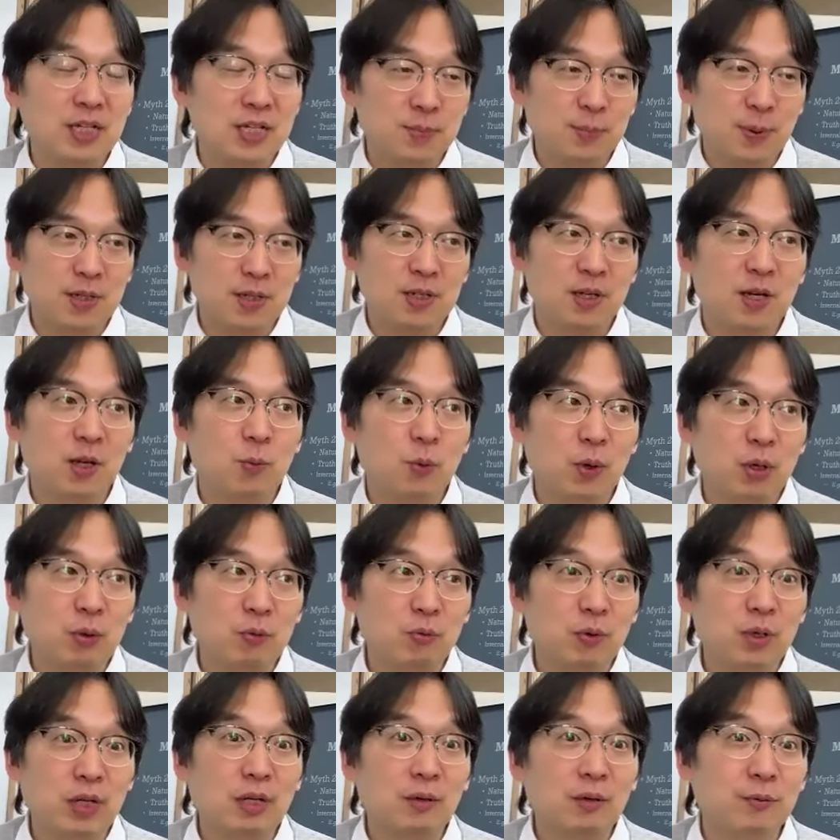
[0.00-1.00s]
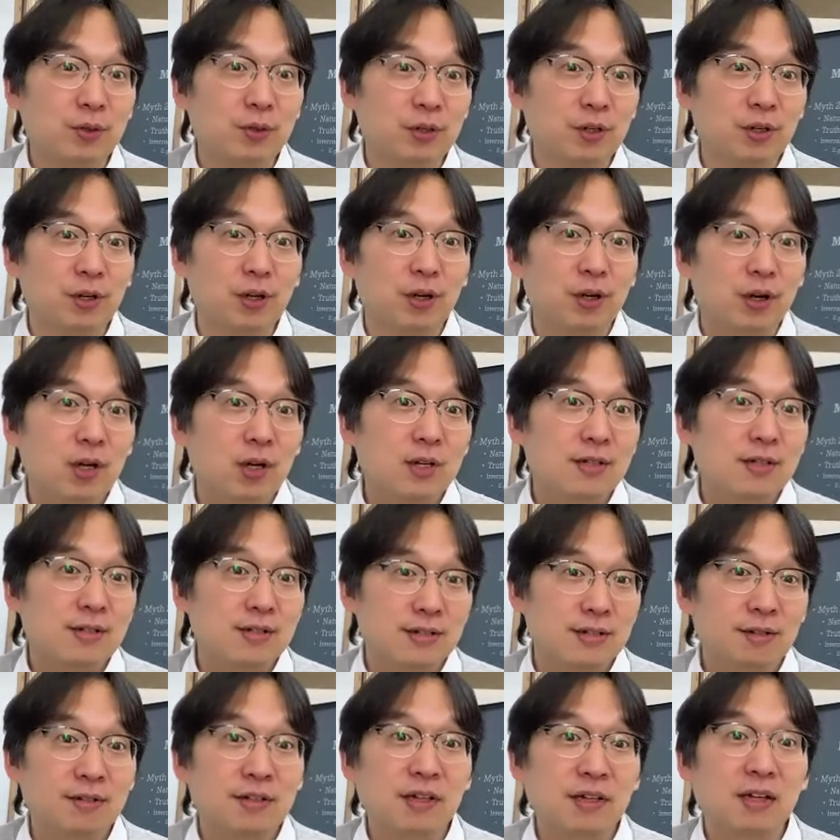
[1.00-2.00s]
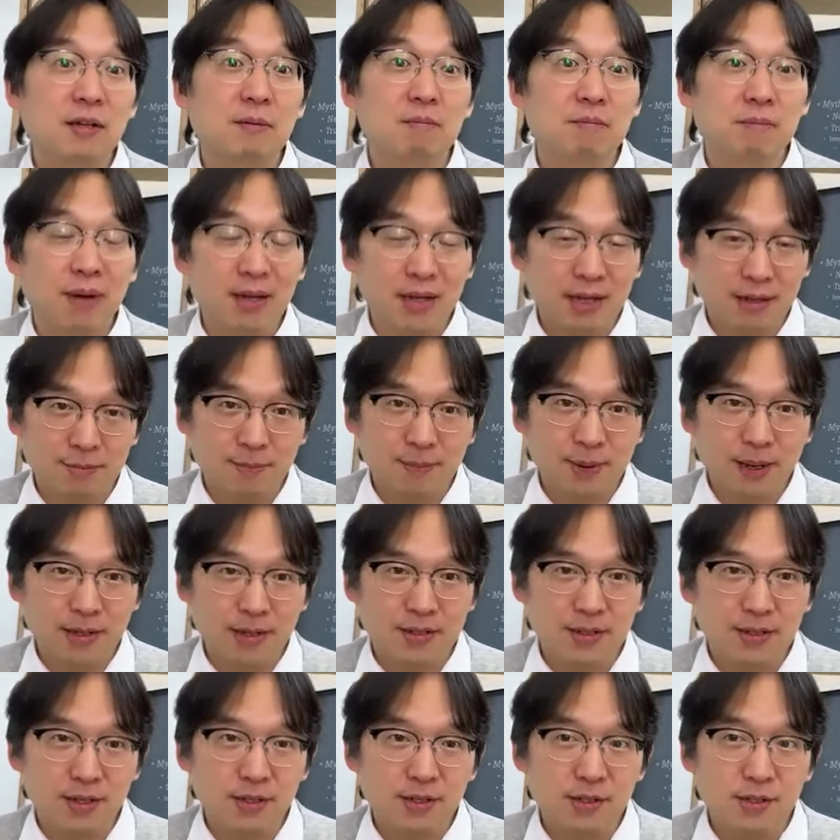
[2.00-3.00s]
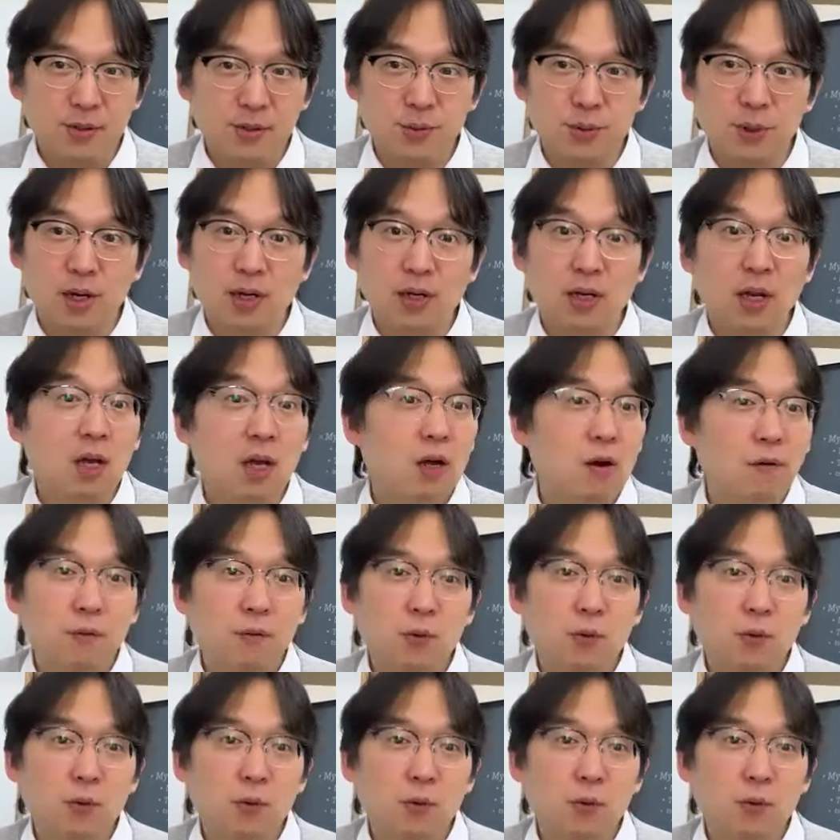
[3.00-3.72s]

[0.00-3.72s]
especially when we were studying mathematics, right?